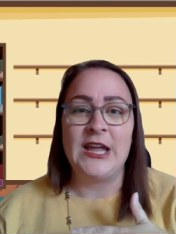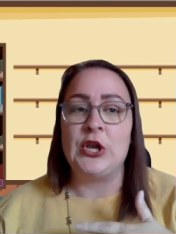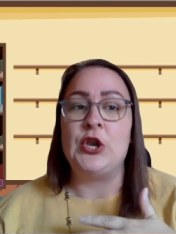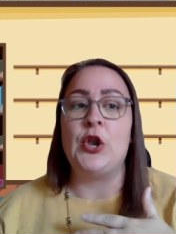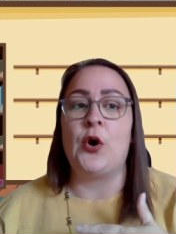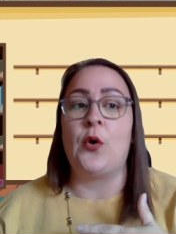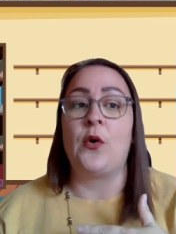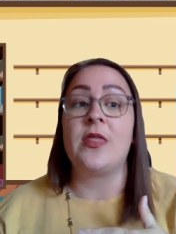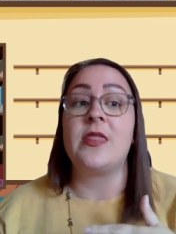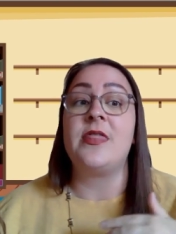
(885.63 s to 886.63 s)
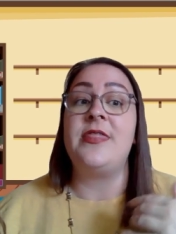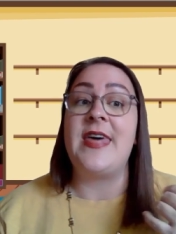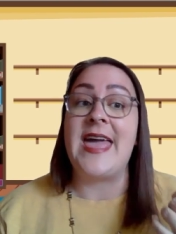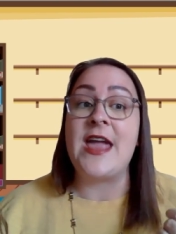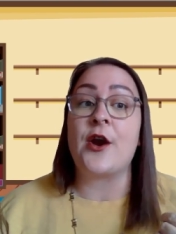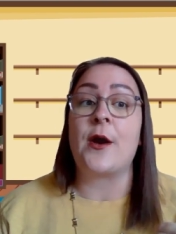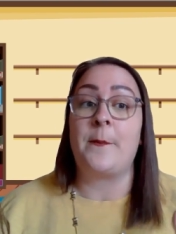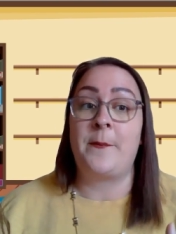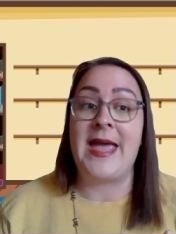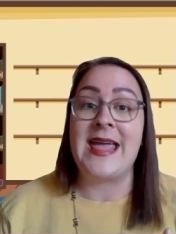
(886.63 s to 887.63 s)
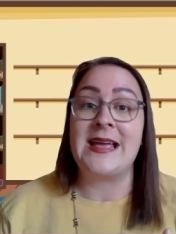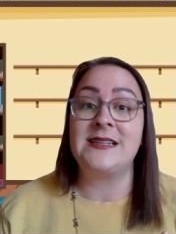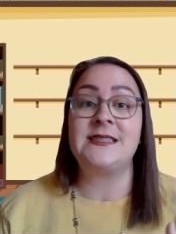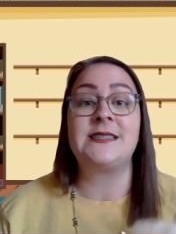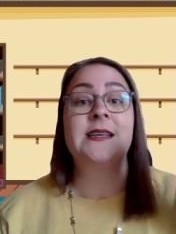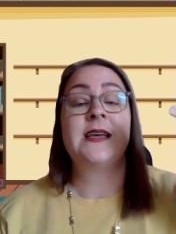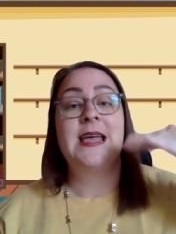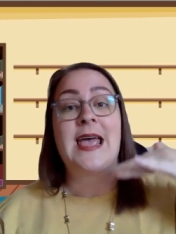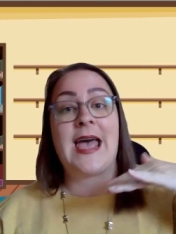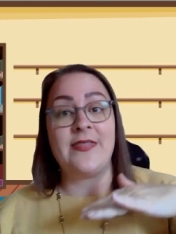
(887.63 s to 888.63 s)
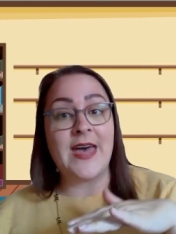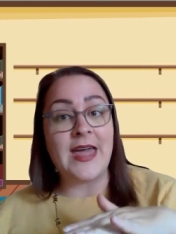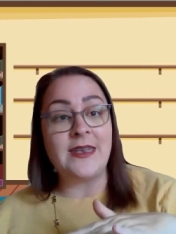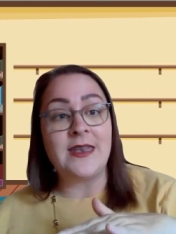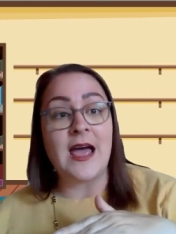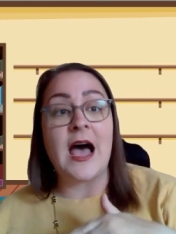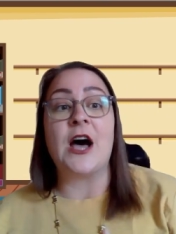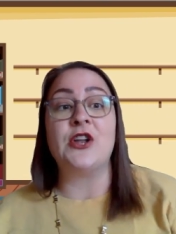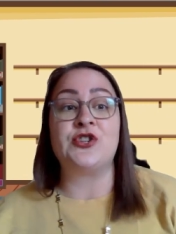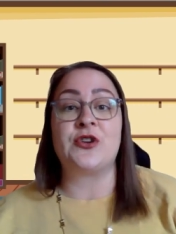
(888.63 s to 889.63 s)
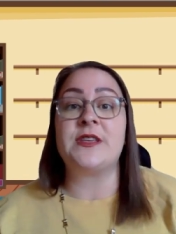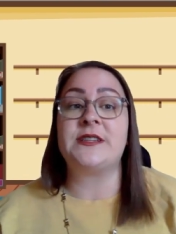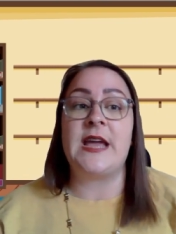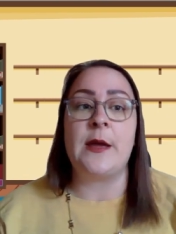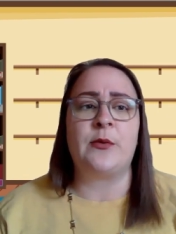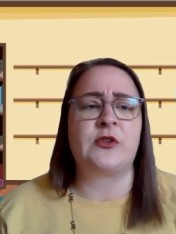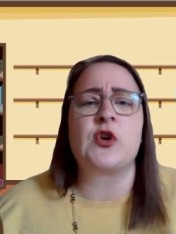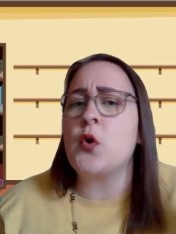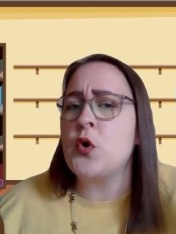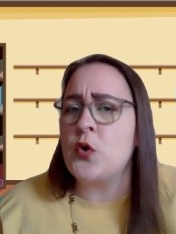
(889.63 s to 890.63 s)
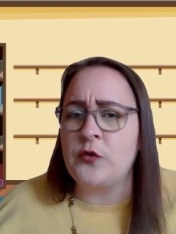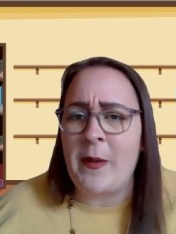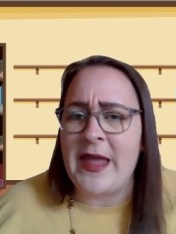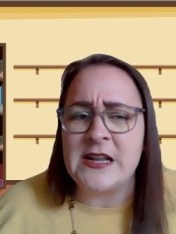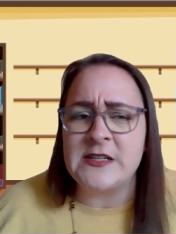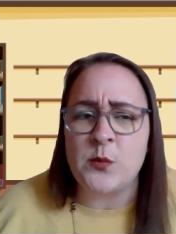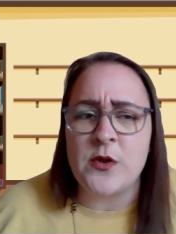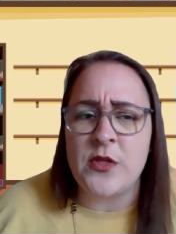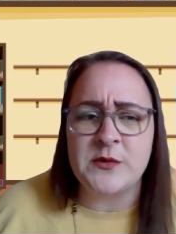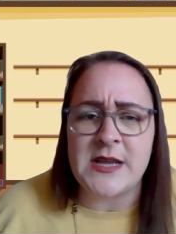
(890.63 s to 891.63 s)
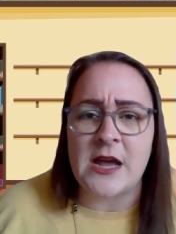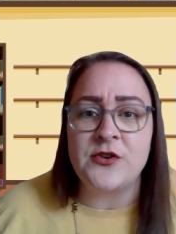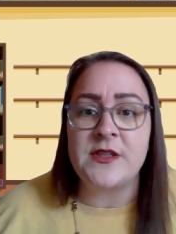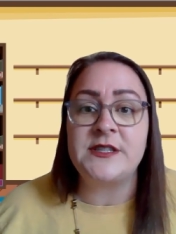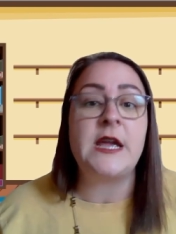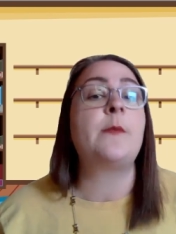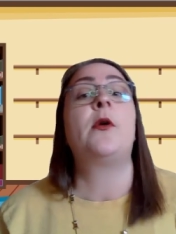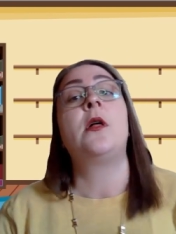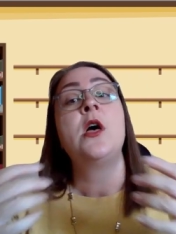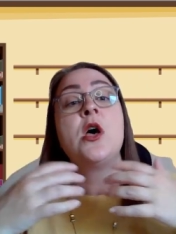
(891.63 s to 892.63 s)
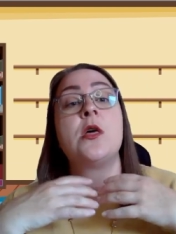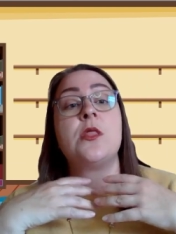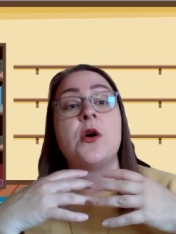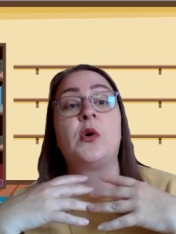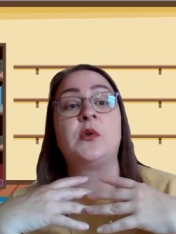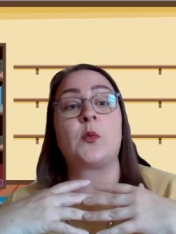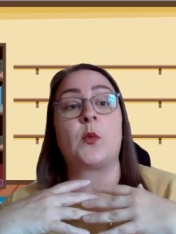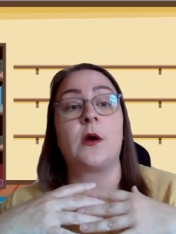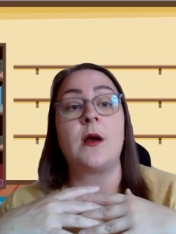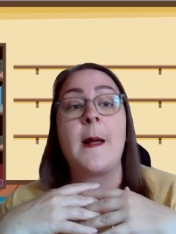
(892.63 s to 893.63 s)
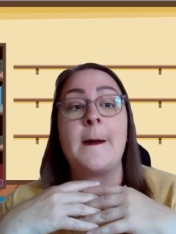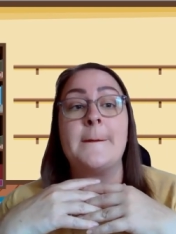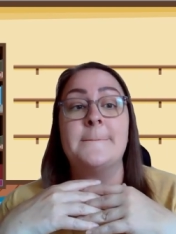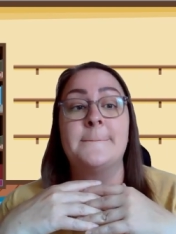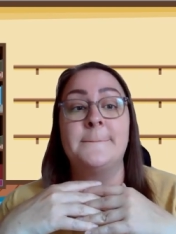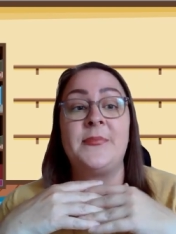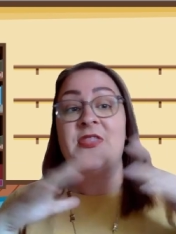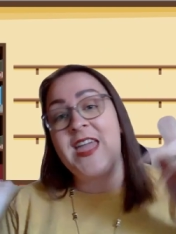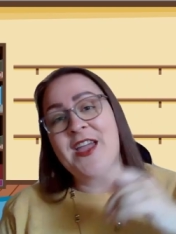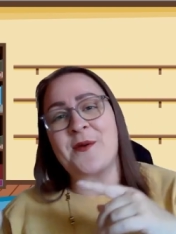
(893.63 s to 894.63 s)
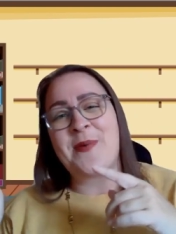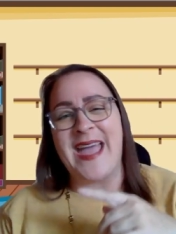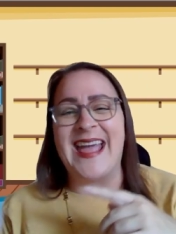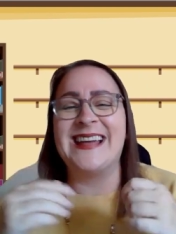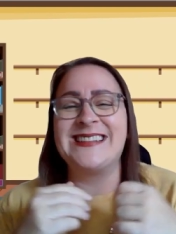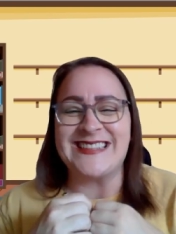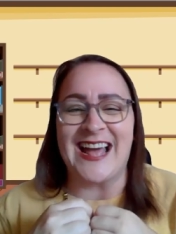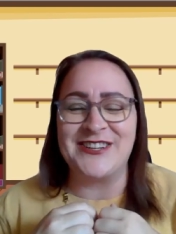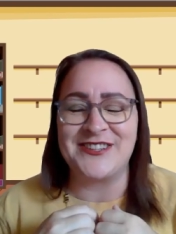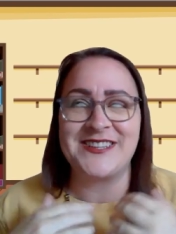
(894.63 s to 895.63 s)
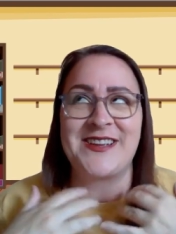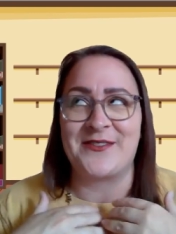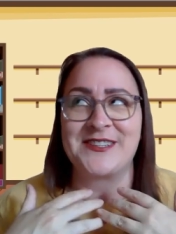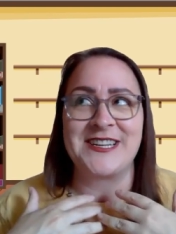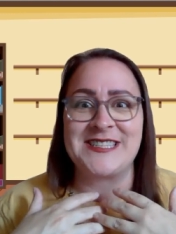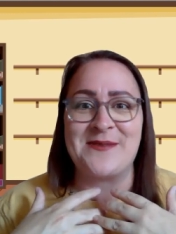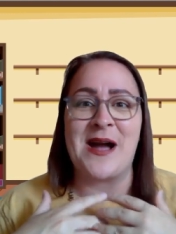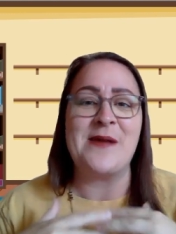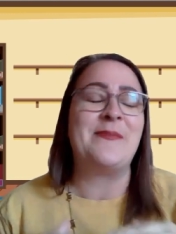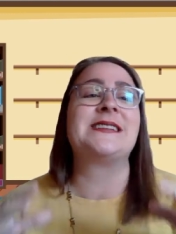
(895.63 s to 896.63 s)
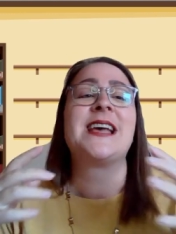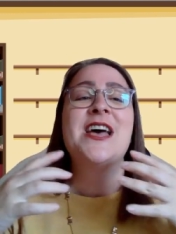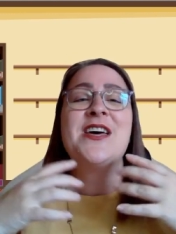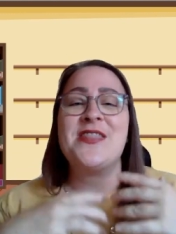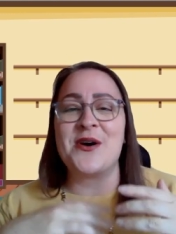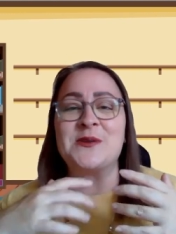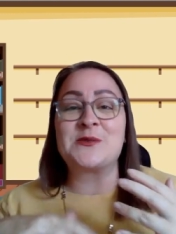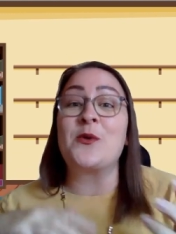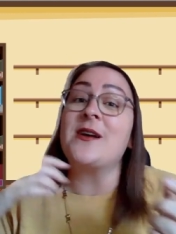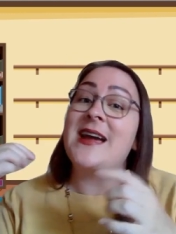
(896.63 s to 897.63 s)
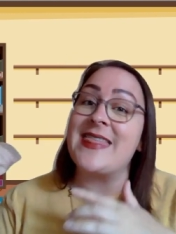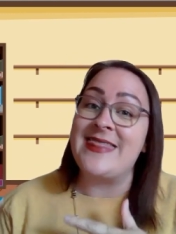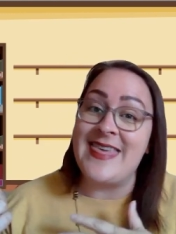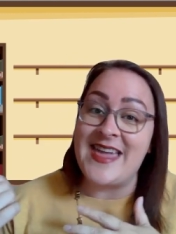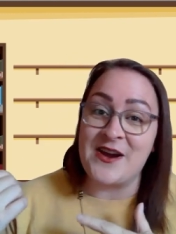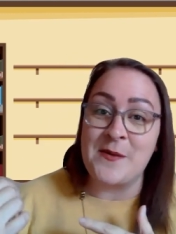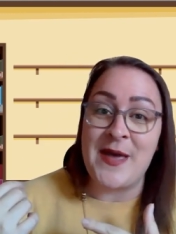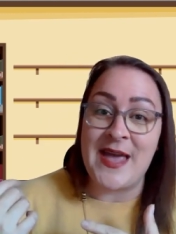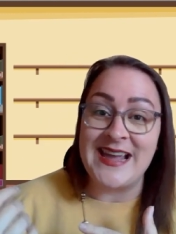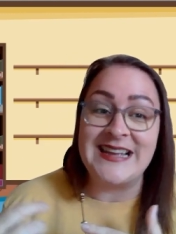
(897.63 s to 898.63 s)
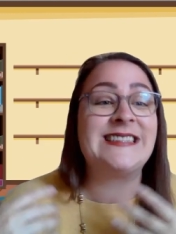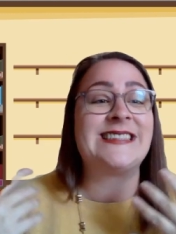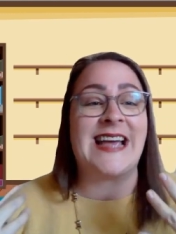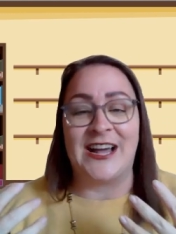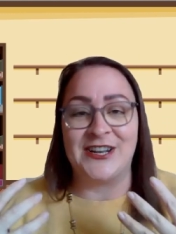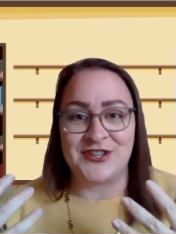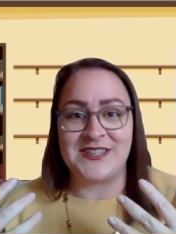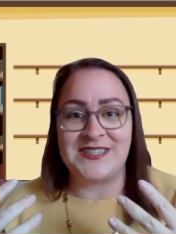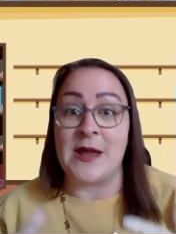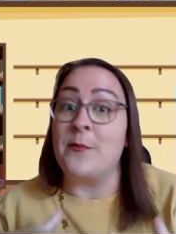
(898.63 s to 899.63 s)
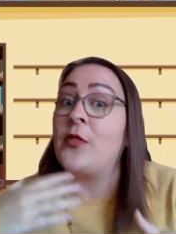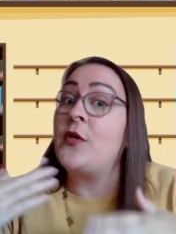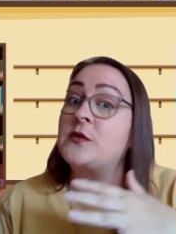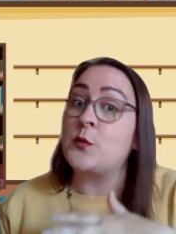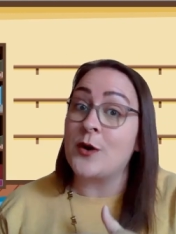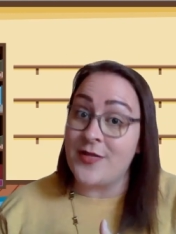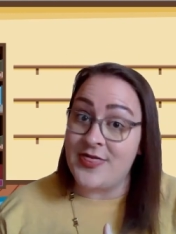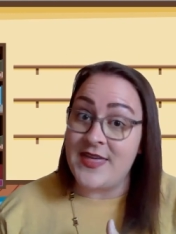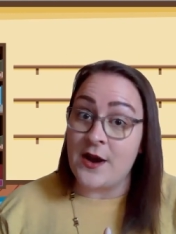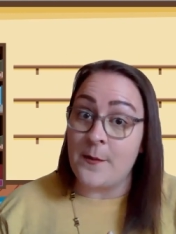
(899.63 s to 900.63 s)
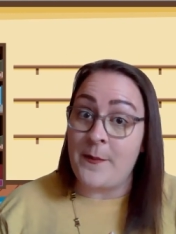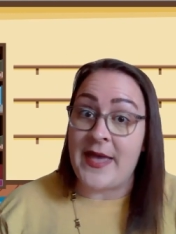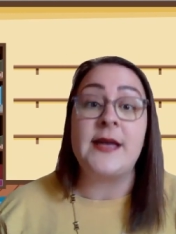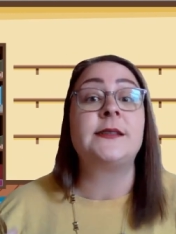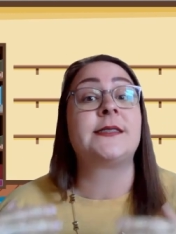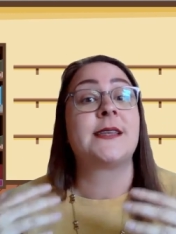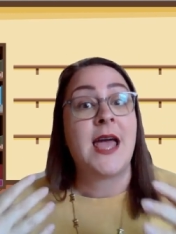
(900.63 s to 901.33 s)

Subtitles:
No, their pants. And then under the table. So whose pants were those under the table? Those were their pants under the table. I was going to say my pants. Those were their pants under the table. Those were their pants